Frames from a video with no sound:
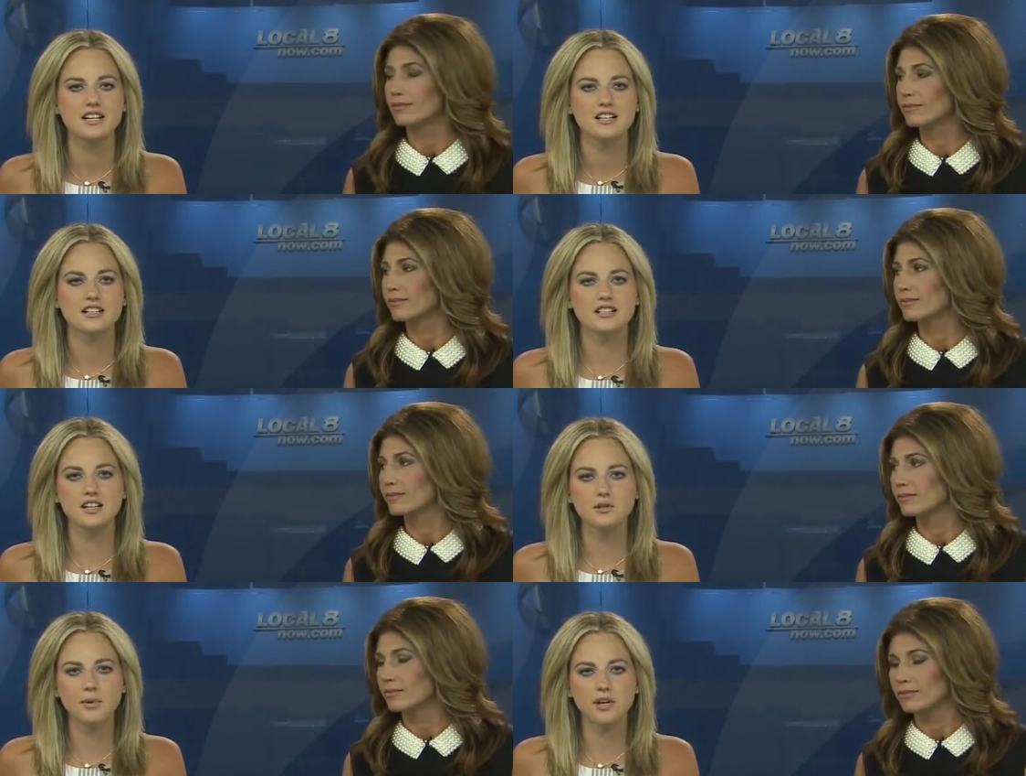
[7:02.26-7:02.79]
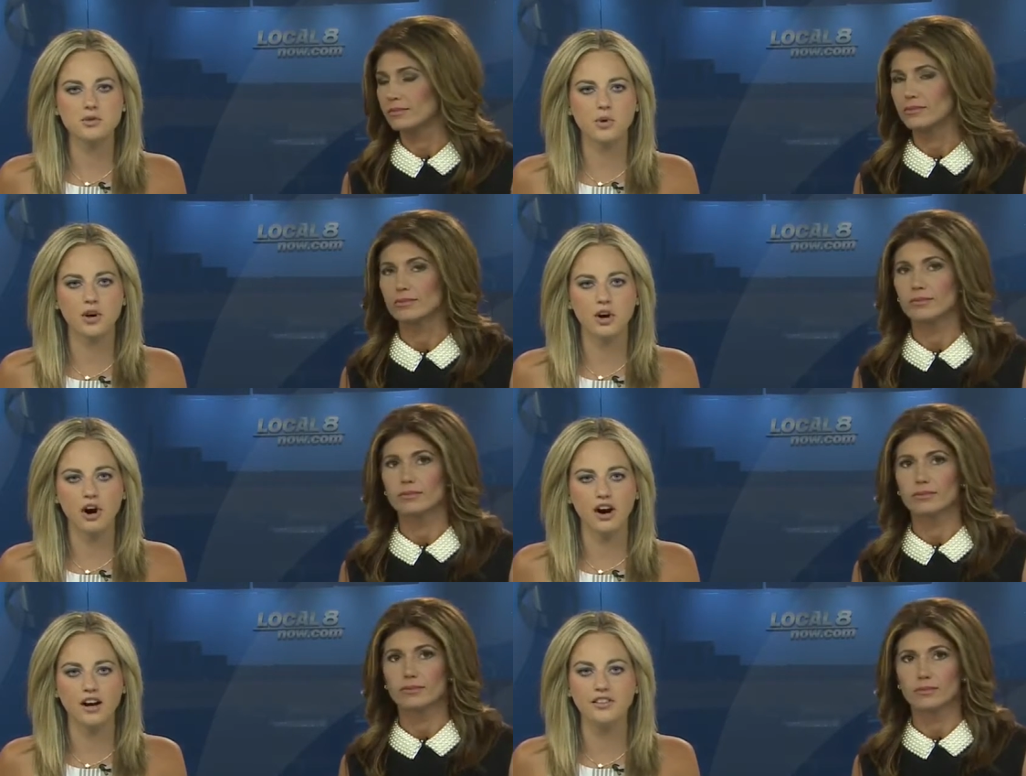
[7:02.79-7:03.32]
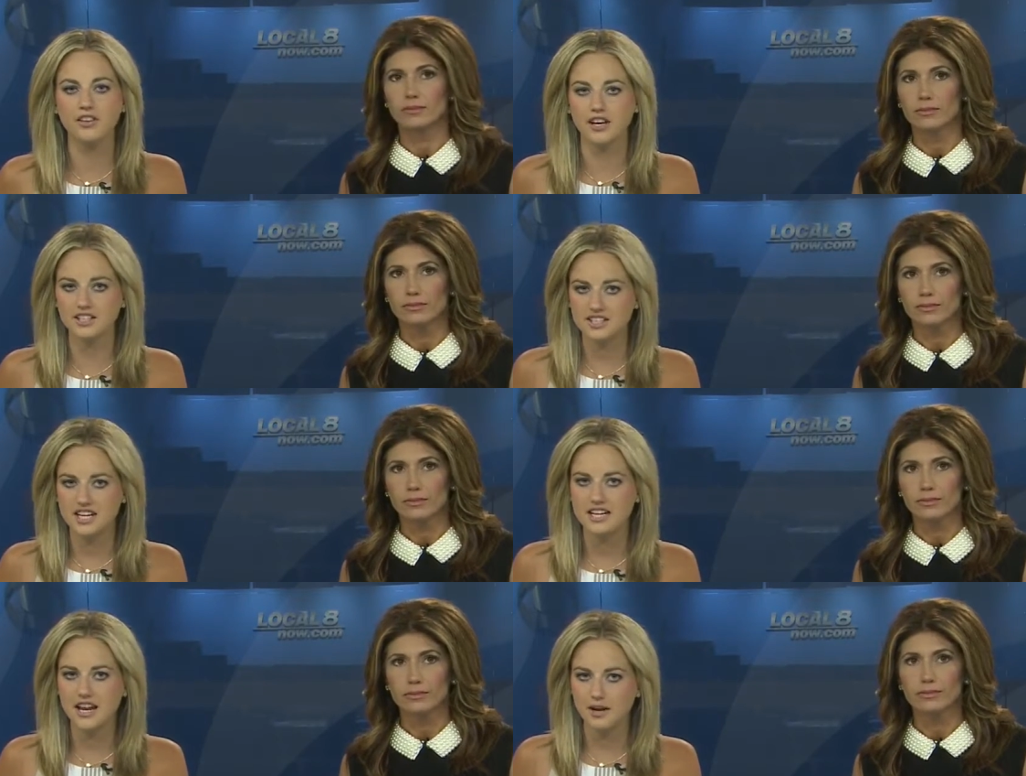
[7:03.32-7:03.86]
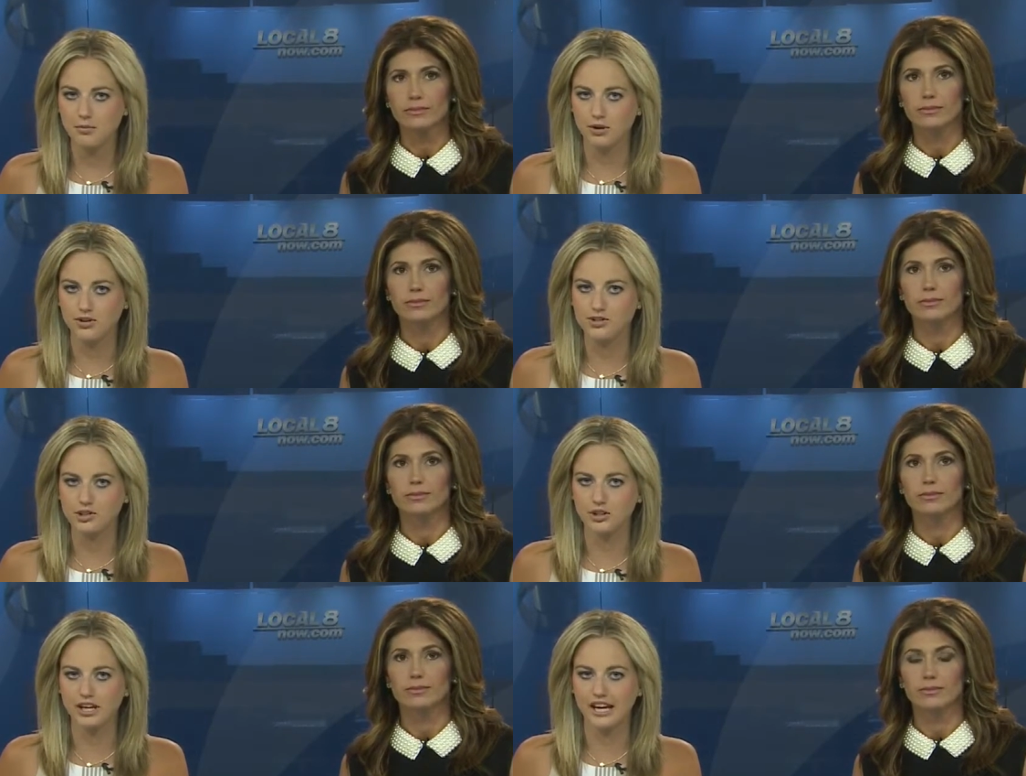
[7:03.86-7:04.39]
Speaker 1: The suspects were caught thanks to
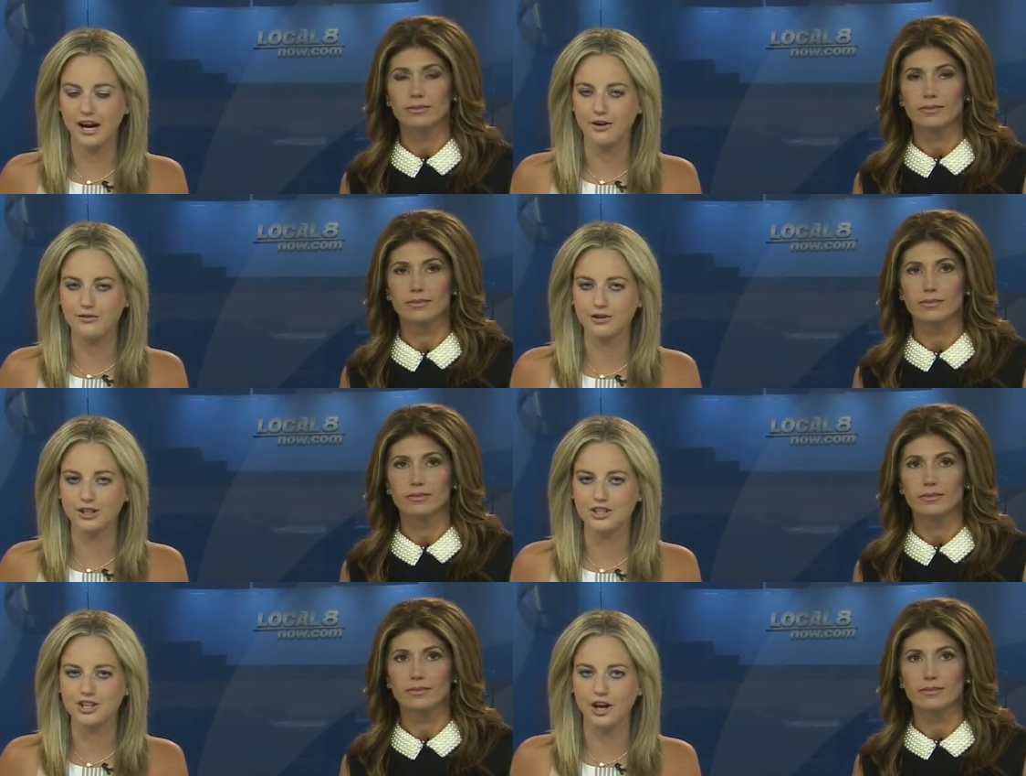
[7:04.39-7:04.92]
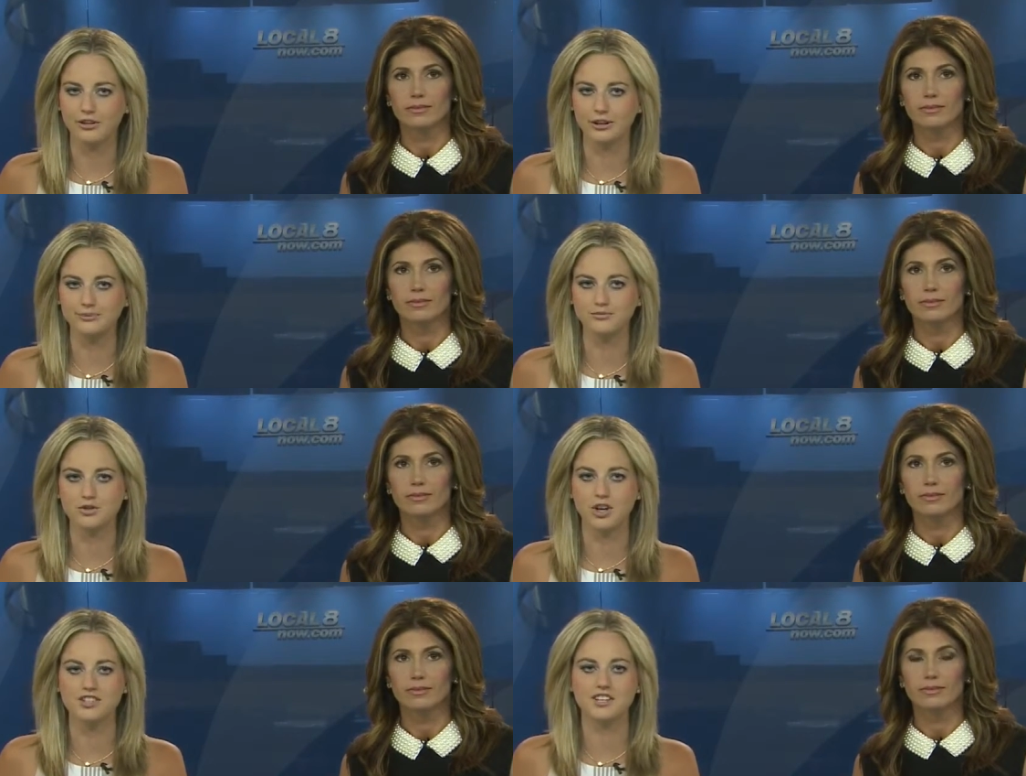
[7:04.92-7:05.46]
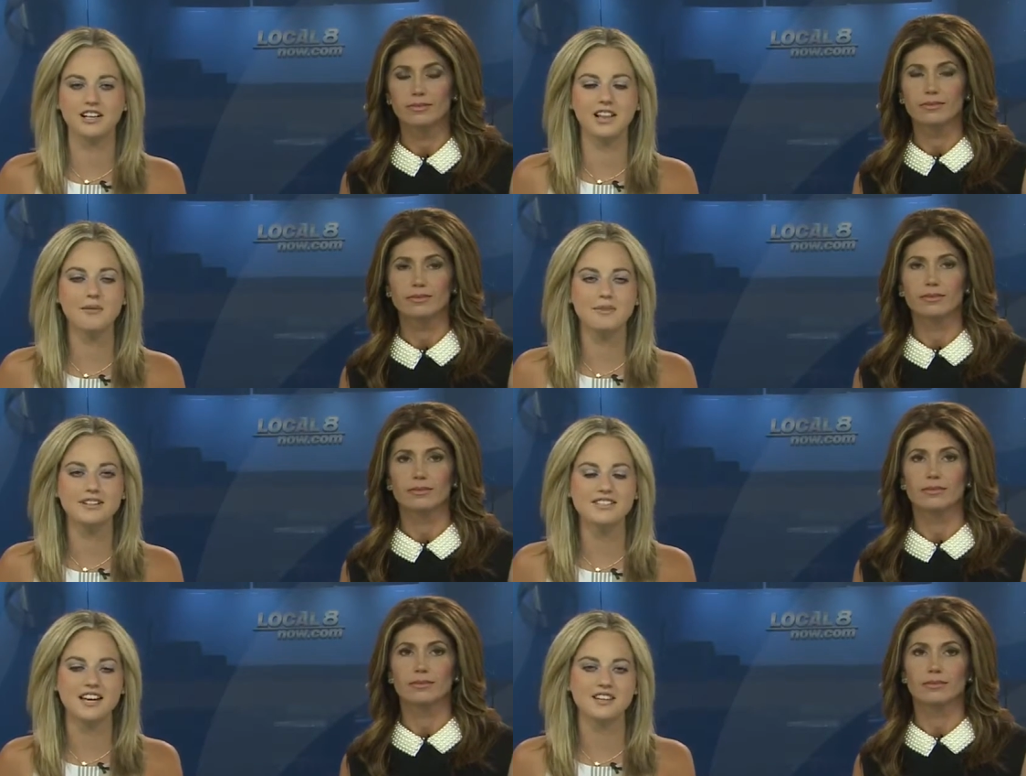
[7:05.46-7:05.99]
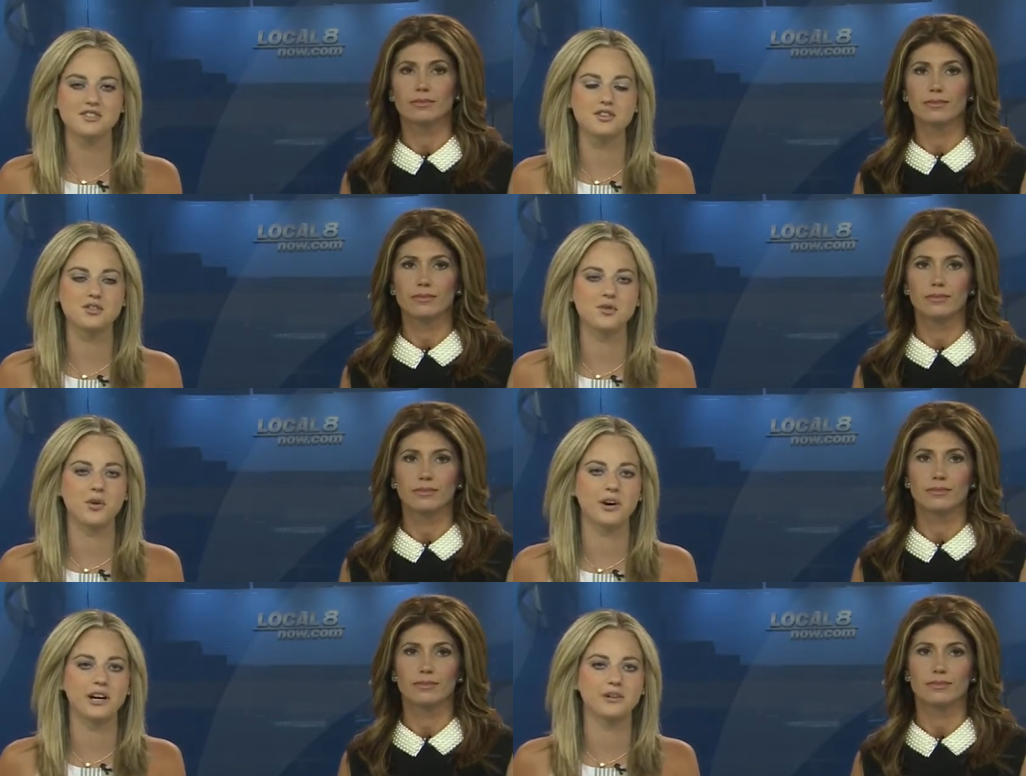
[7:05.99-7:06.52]
neighbors looking out for each other. Tracy Clemens has the
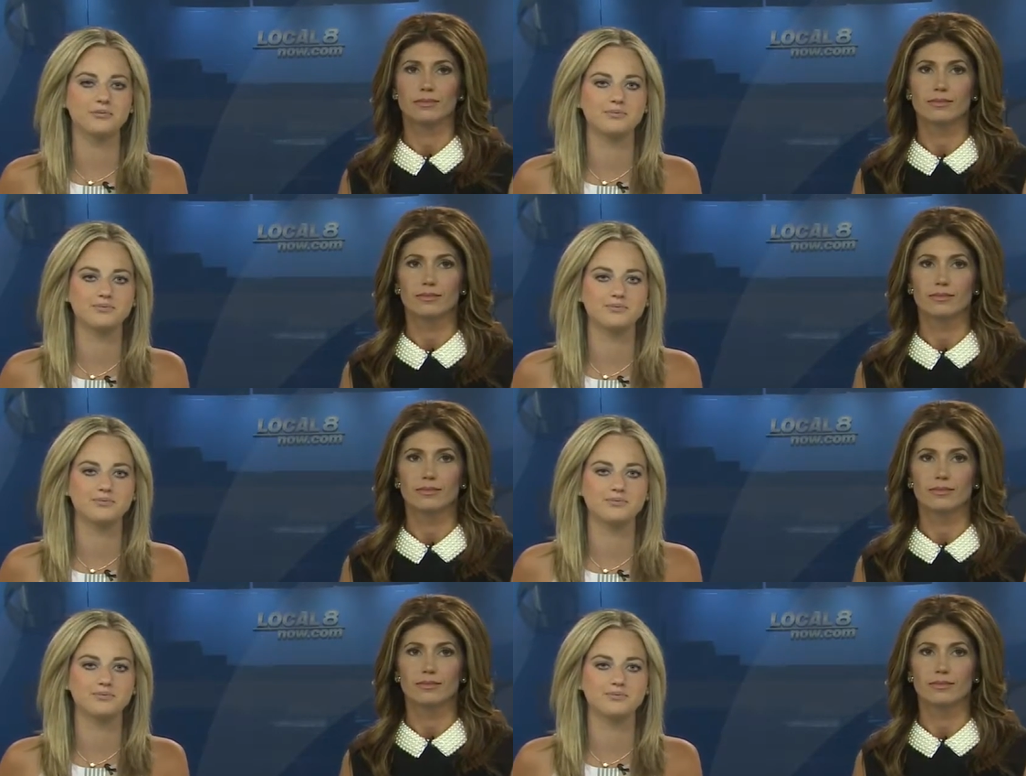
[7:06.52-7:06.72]
story.